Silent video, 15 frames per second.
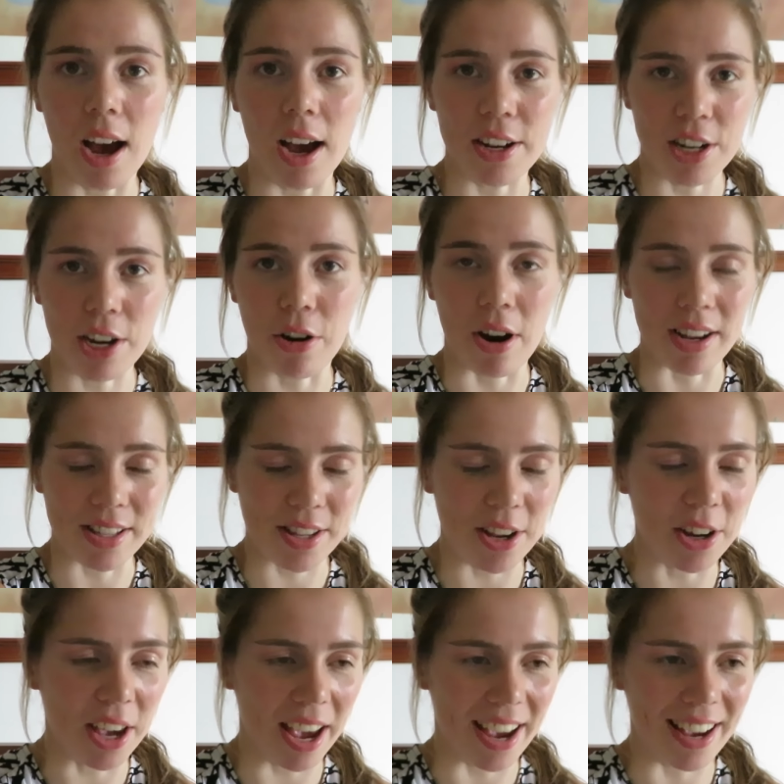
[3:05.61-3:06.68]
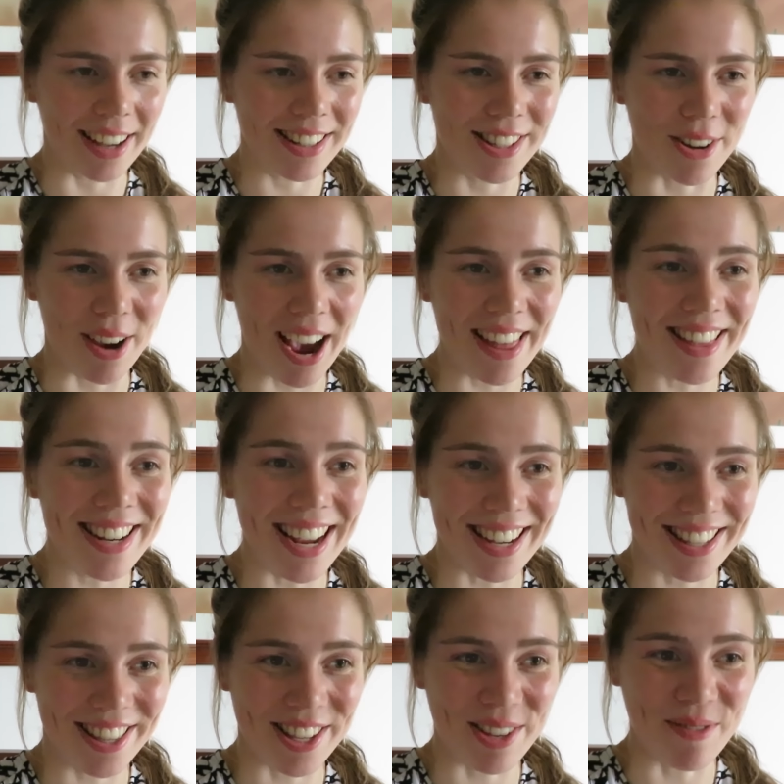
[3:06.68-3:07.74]
I digress. Okay, so I had the
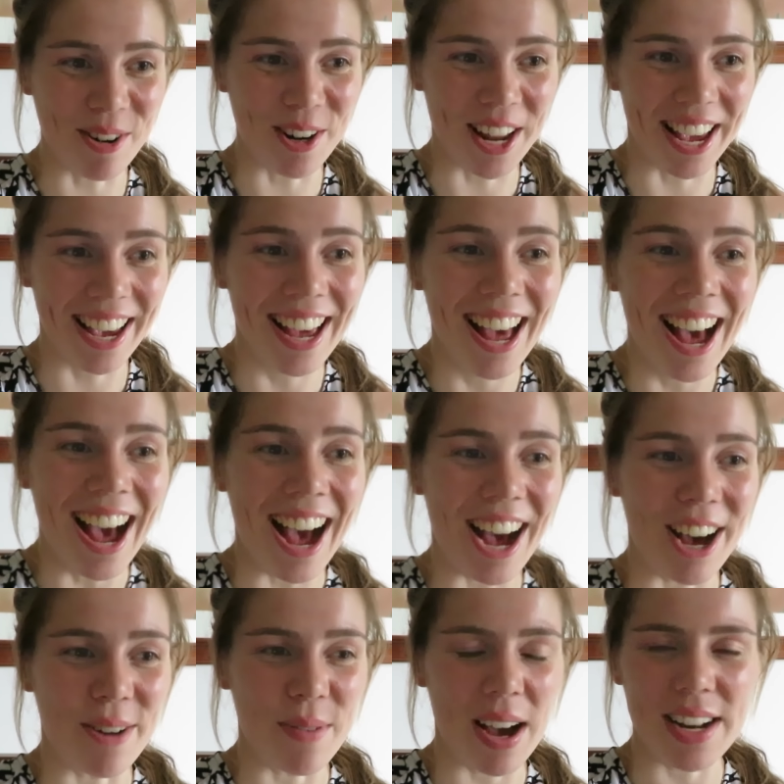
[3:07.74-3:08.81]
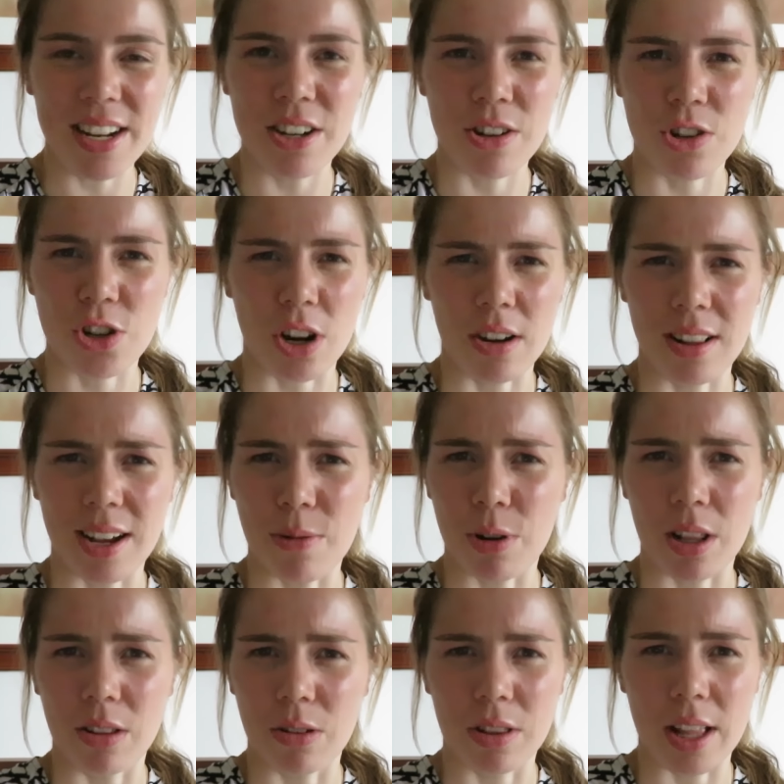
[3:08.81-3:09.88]
DEXA this morning. Um, I didn't show like
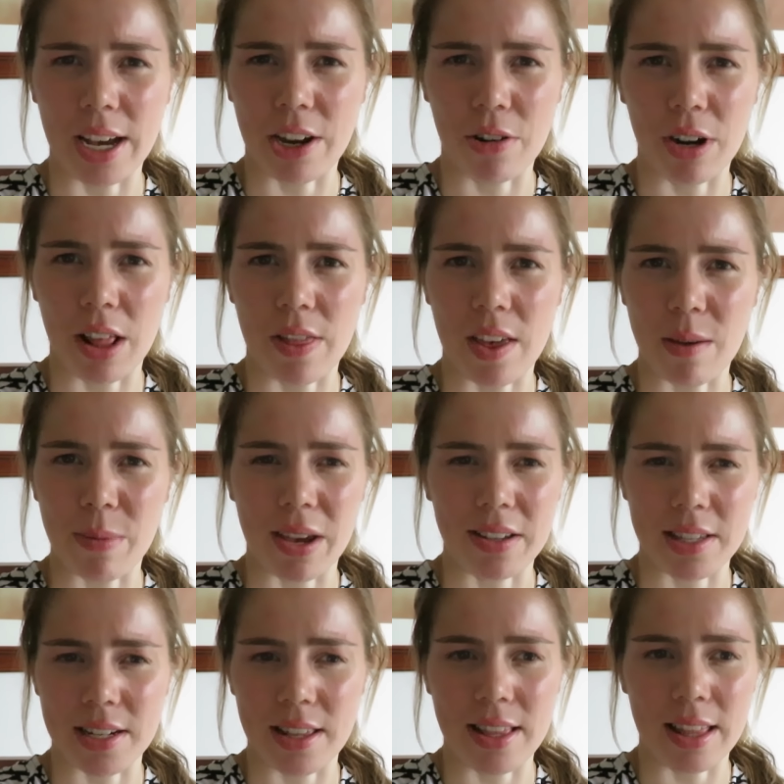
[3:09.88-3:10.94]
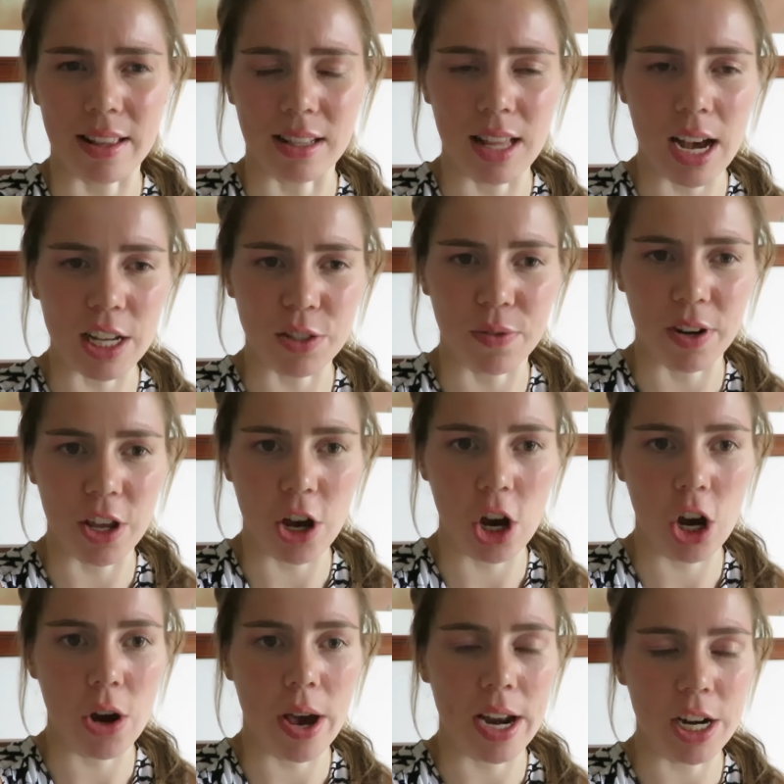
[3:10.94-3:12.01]
what it looked like or anything because I did that in the last
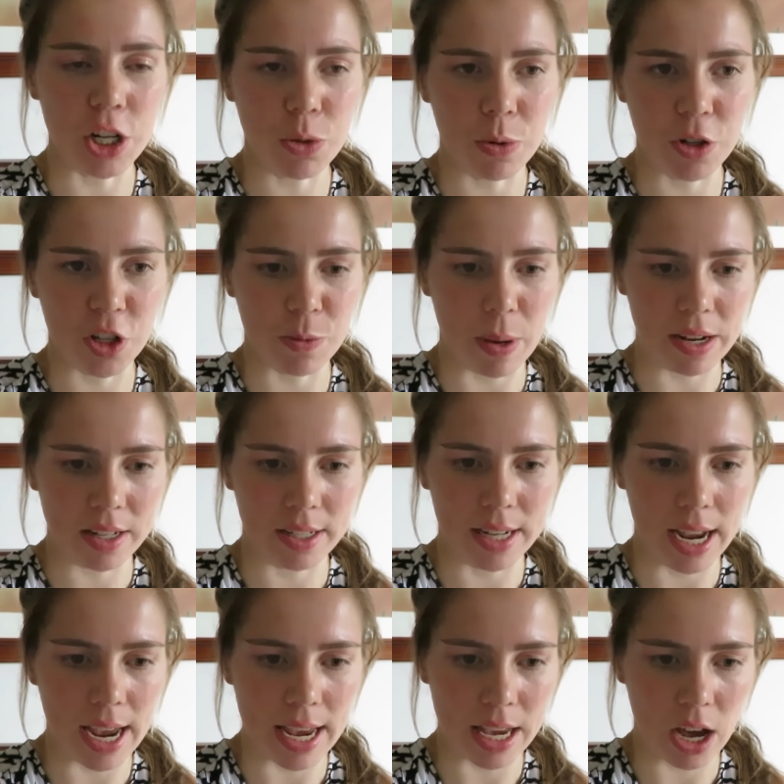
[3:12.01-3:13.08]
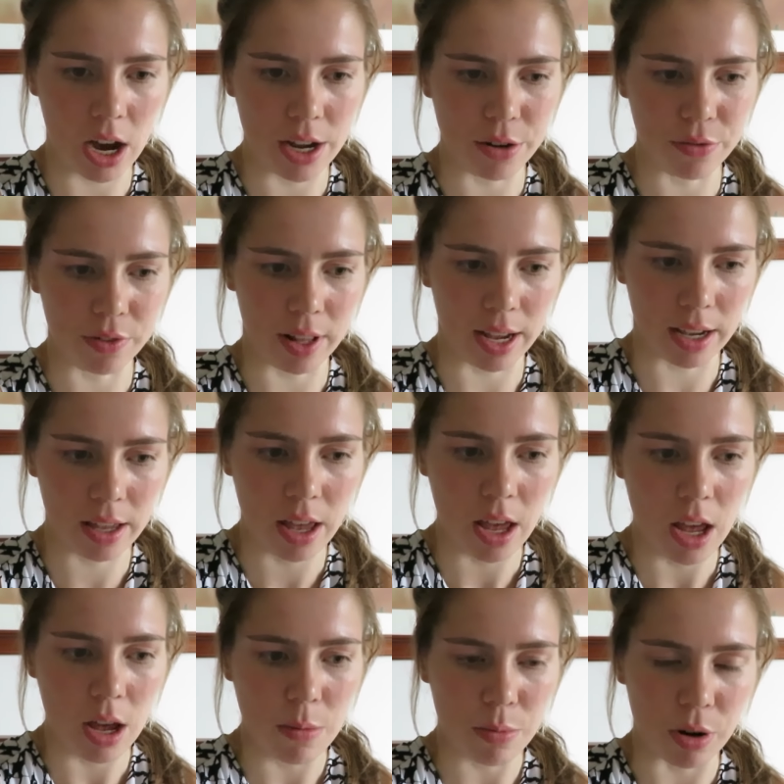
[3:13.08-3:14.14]
video and I just wanted to spend today kind of like
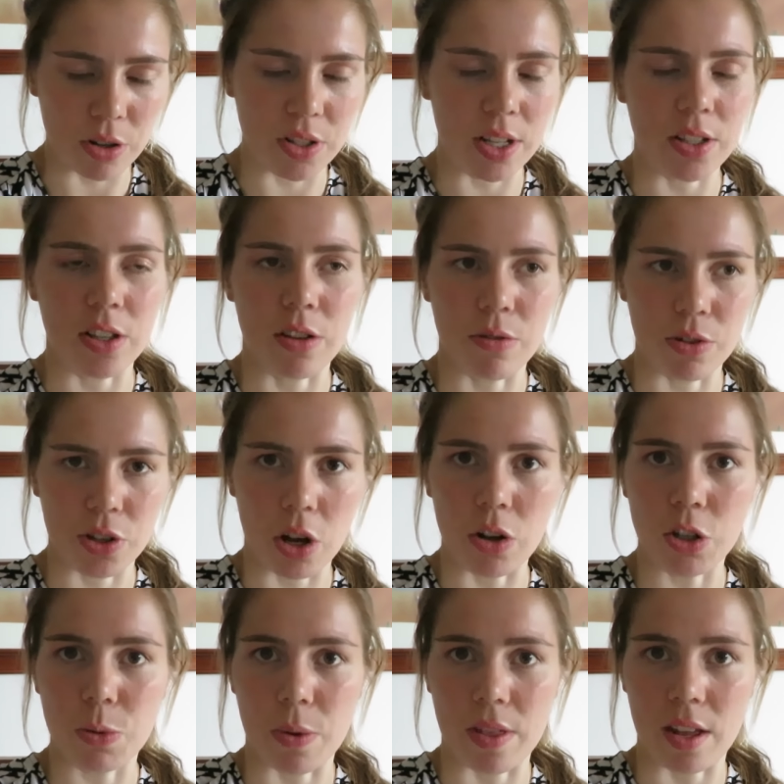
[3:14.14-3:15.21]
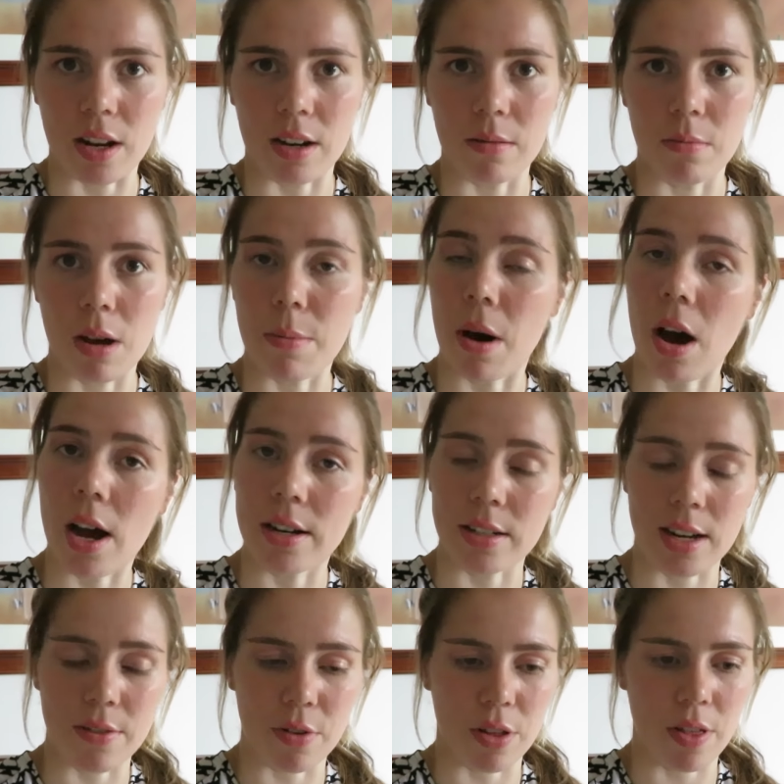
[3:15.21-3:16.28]
processing the results within my mind
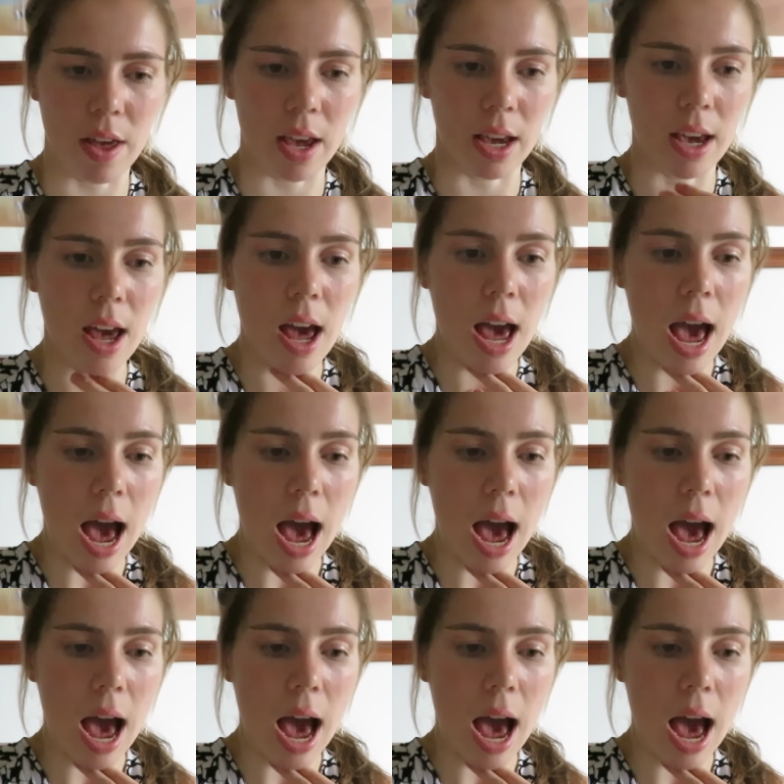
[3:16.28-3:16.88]
and everything.